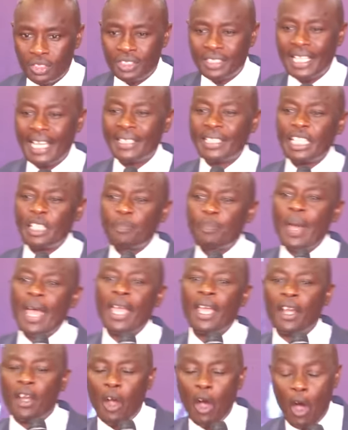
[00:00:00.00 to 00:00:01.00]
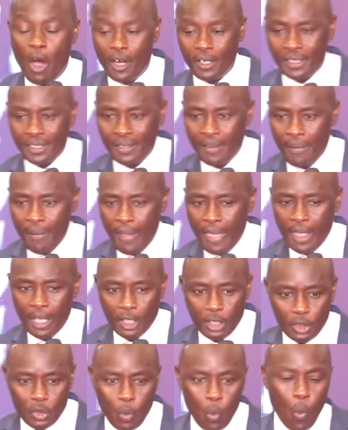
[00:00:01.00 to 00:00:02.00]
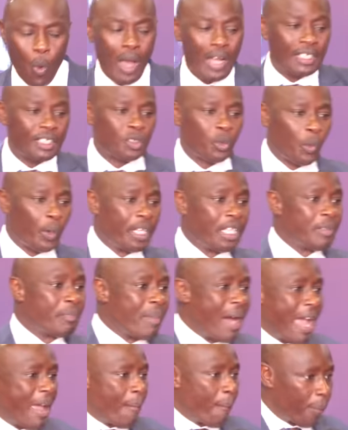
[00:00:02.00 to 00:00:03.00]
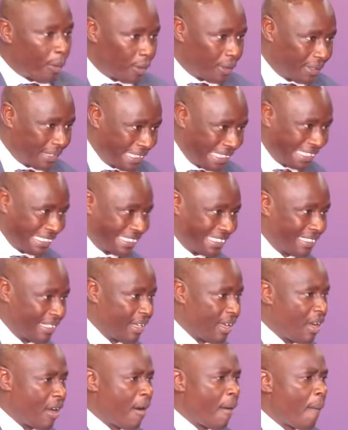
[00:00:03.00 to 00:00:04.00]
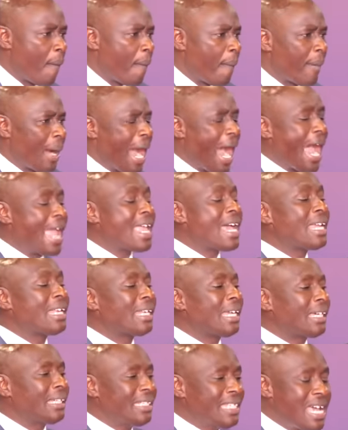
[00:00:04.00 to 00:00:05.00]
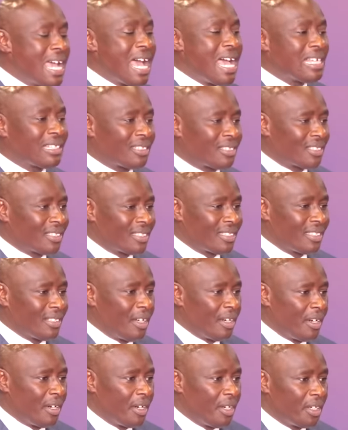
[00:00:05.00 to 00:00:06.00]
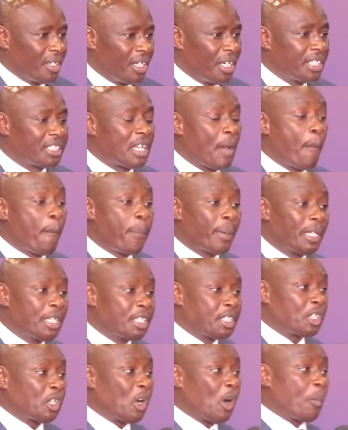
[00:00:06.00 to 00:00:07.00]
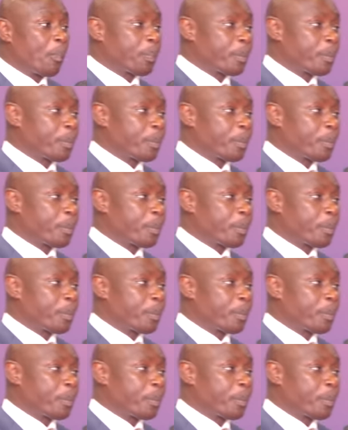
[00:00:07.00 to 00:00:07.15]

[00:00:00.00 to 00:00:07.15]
started by God, you want to win by politics. I, yes, it's a political